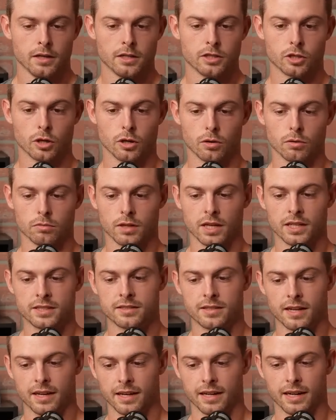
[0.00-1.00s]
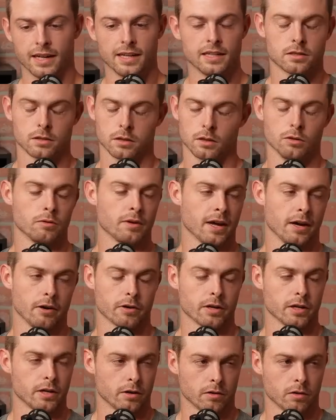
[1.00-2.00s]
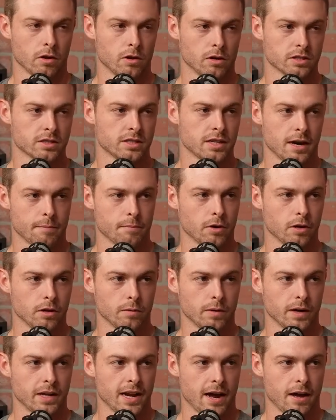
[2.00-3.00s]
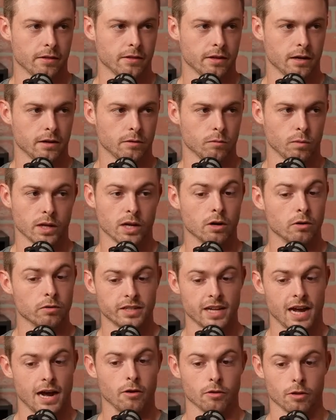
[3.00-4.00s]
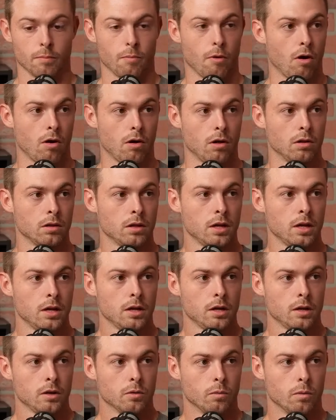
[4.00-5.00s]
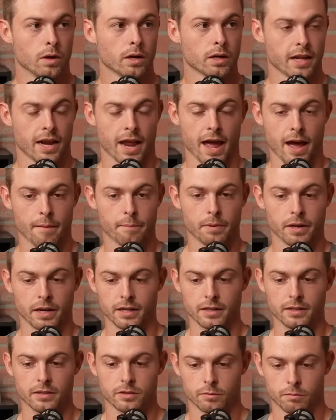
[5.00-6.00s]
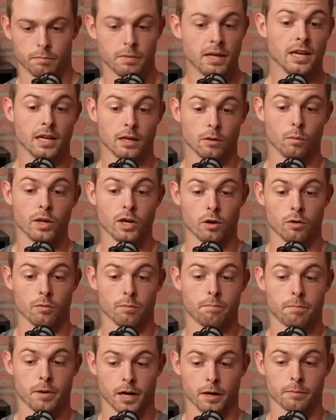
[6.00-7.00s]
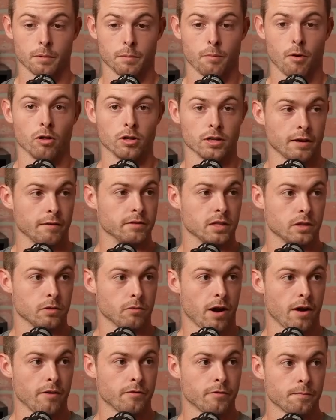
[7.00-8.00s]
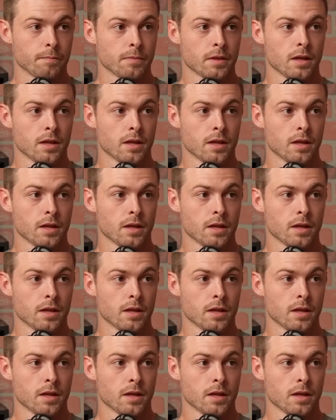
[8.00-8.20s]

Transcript: So let's say it hits Luke Elkin, our long snapper, on the way down there, and we don't down the ball. What can happen is, meaning we don't pick up the ball and give it to the ref.